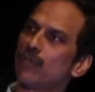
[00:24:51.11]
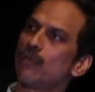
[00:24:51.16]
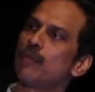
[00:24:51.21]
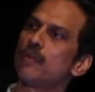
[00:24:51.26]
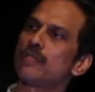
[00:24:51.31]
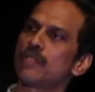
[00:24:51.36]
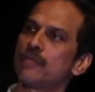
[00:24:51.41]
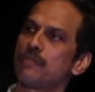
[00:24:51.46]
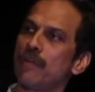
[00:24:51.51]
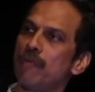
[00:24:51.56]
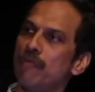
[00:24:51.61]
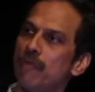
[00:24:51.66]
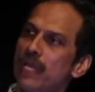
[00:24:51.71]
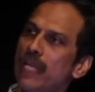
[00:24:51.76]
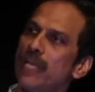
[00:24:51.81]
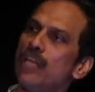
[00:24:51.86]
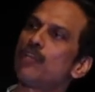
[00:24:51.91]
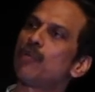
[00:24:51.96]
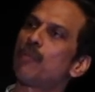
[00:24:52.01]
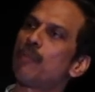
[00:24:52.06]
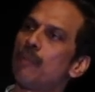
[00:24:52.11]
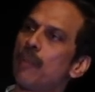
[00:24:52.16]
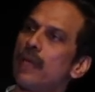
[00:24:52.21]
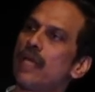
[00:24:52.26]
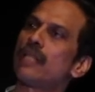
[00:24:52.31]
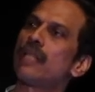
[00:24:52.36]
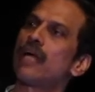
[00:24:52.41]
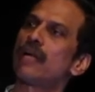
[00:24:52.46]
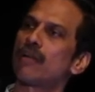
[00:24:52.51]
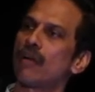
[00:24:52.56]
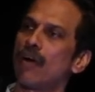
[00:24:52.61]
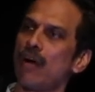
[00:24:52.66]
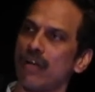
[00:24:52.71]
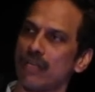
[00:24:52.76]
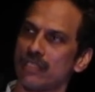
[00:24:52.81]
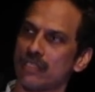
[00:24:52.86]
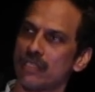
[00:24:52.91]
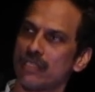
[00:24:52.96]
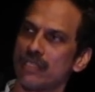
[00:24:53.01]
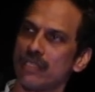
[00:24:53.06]
you must be willing to pay that
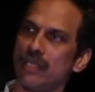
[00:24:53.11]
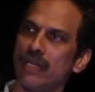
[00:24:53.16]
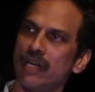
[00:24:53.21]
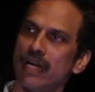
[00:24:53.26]
cost.